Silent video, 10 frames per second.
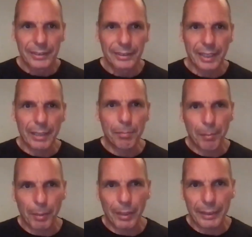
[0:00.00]
Okay,
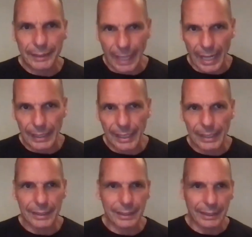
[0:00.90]
people in
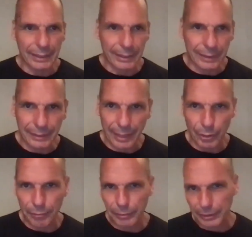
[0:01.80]
Tirana, in
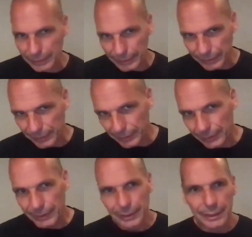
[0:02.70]
Tetovo, in
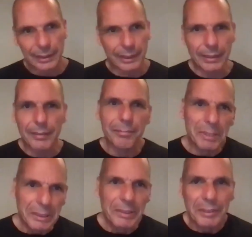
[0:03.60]

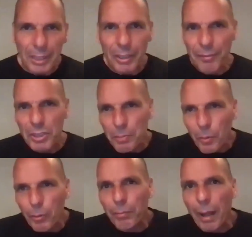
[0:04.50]
they have a
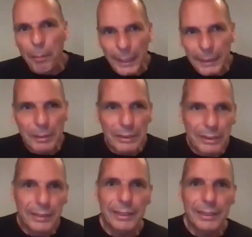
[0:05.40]
small apartment,